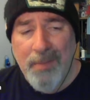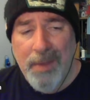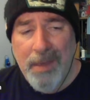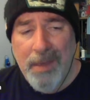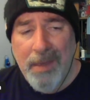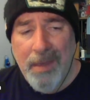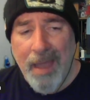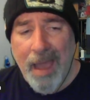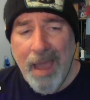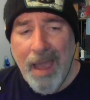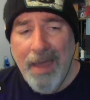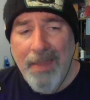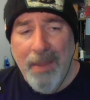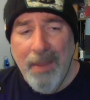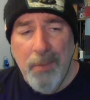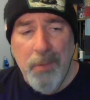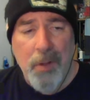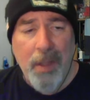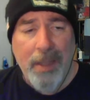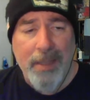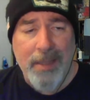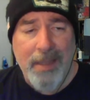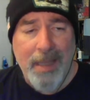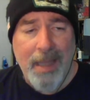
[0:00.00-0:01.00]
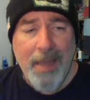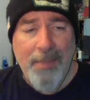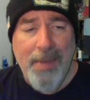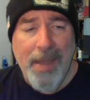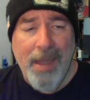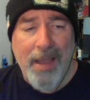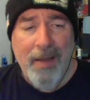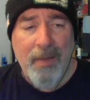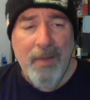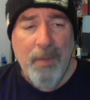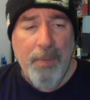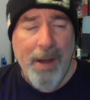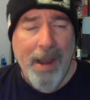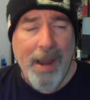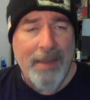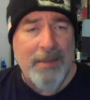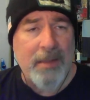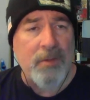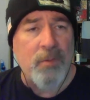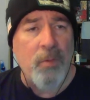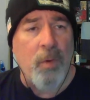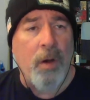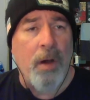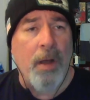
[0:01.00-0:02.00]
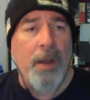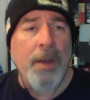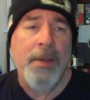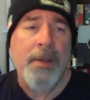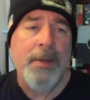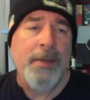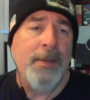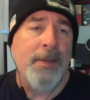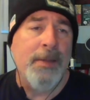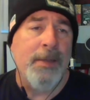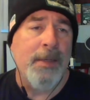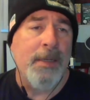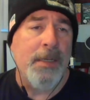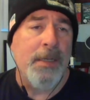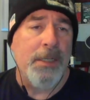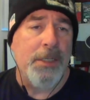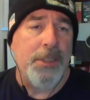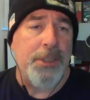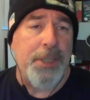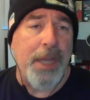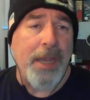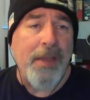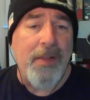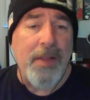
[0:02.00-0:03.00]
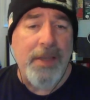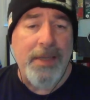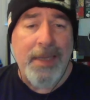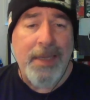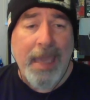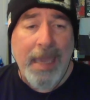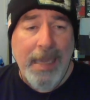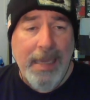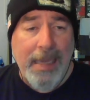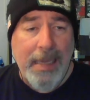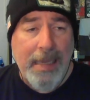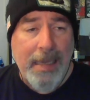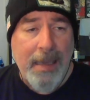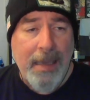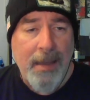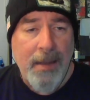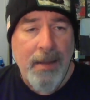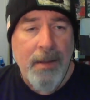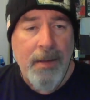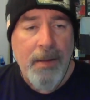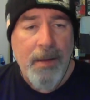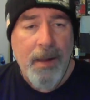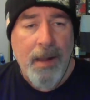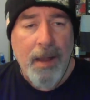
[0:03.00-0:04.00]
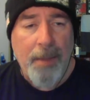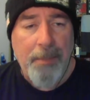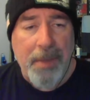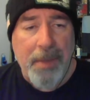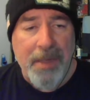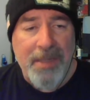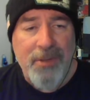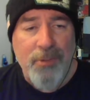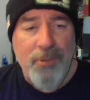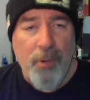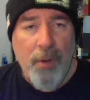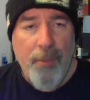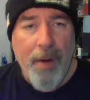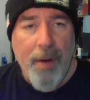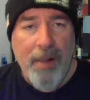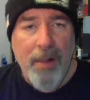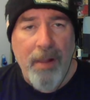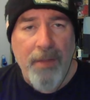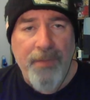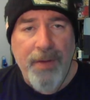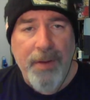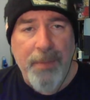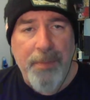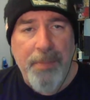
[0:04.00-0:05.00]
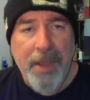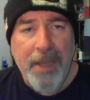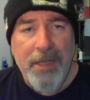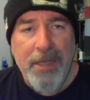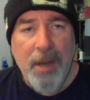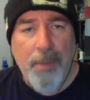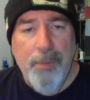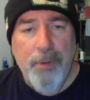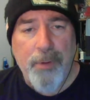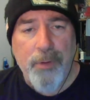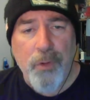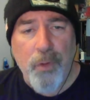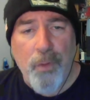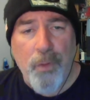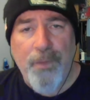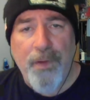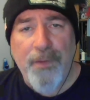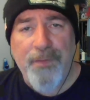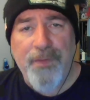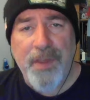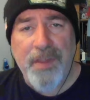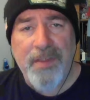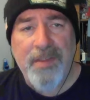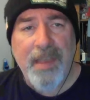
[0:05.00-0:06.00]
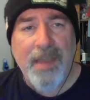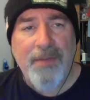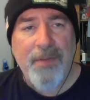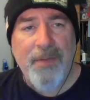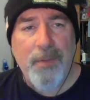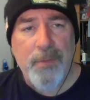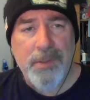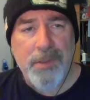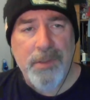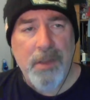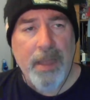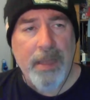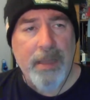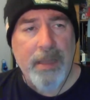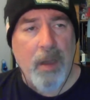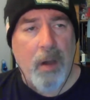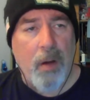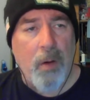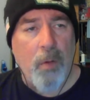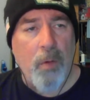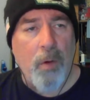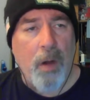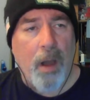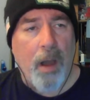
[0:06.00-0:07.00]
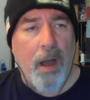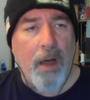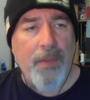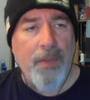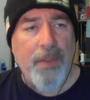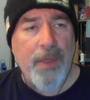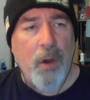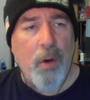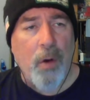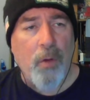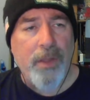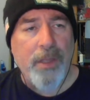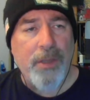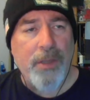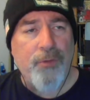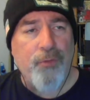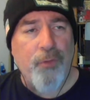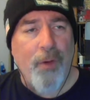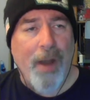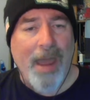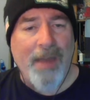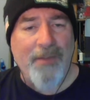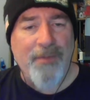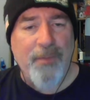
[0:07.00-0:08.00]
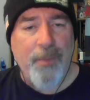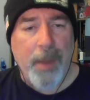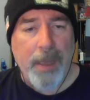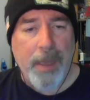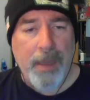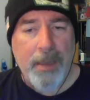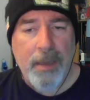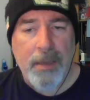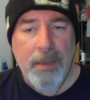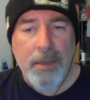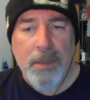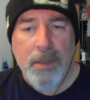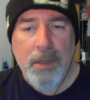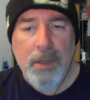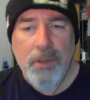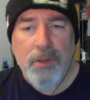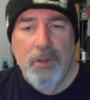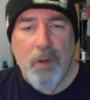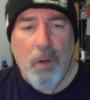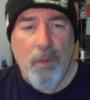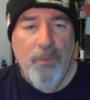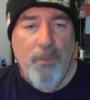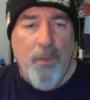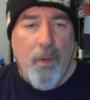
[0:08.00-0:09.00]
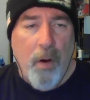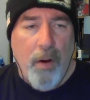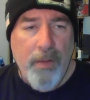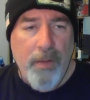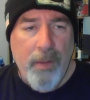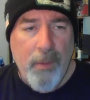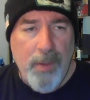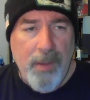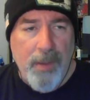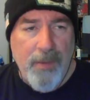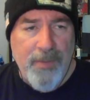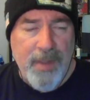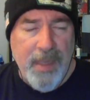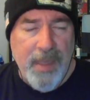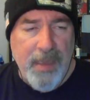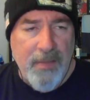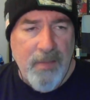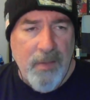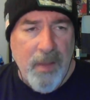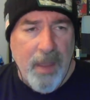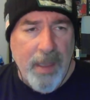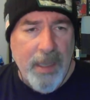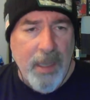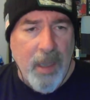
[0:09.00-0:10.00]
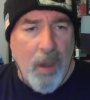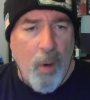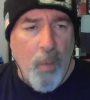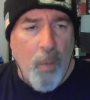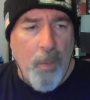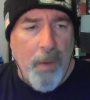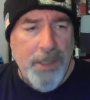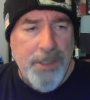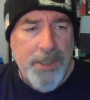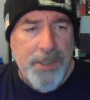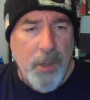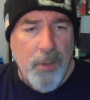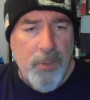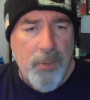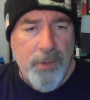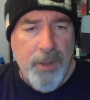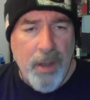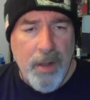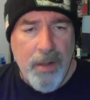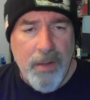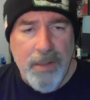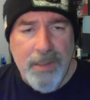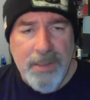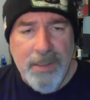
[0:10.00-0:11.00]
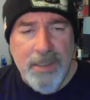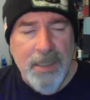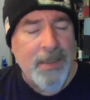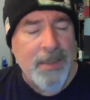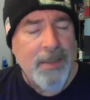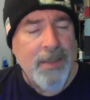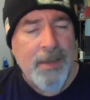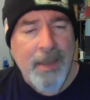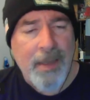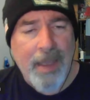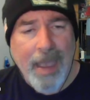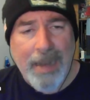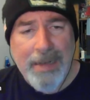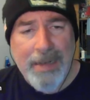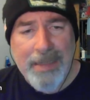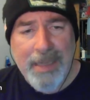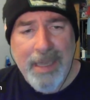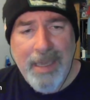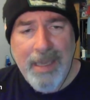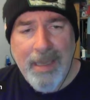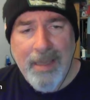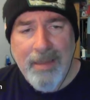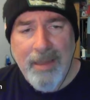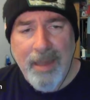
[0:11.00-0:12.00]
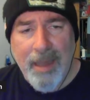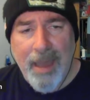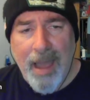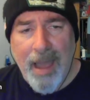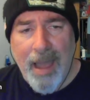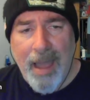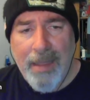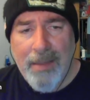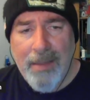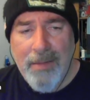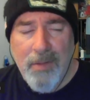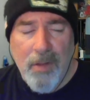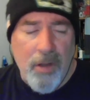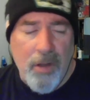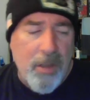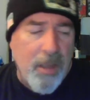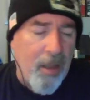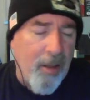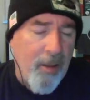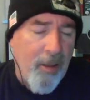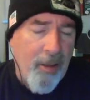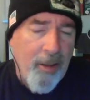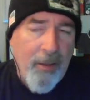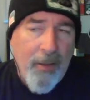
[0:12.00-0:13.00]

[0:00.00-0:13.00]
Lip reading: to be a guy they would like to get back on the practice squad. Jalen Key, Mr. Irrelevant, pick number 257, was let go. The only draft pick so far that we've seen let go by Joe Douglas. And Key is a guy, look,